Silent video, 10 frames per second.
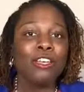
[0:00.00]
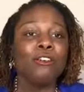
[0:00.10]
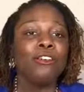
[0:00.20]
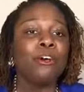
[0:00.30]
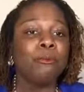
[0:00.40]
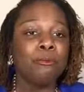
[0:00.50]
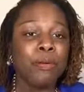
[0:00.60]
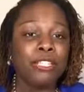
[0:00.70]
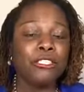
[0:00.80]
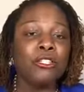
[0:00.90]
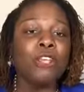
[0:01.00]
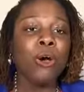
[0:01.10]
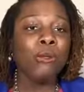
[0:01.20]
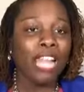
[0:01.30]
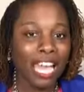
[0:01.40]
Your pictures
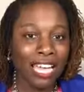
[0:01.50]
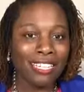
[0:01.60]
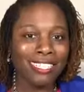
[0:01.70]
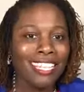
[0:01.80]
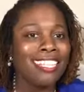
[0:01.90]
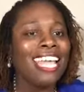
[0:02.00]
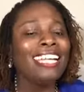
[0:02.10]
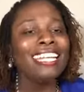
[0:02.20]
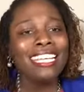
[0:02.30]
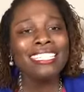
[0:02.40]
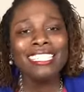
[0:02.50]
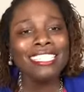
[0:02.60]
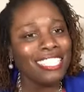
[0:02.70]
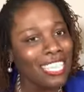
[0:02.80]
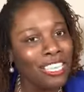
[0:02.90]
online, they need to
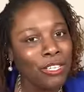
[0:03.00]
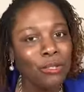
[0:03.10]
see you.